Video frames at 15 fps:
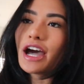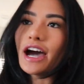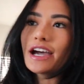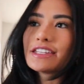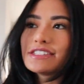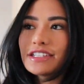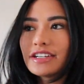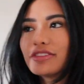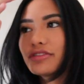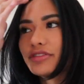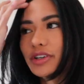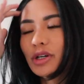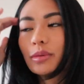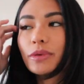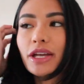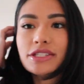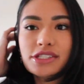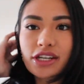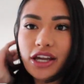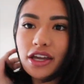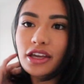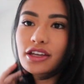I didn't film
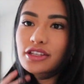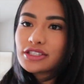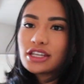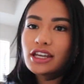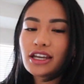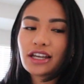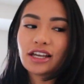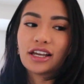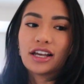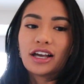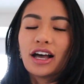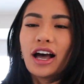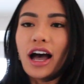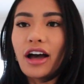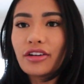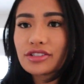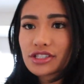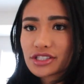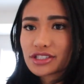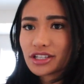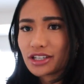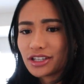yesterday because I was
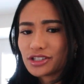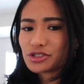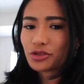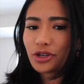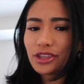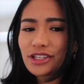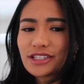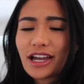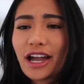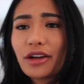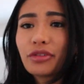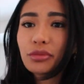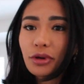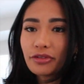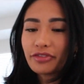just enjoying the time with my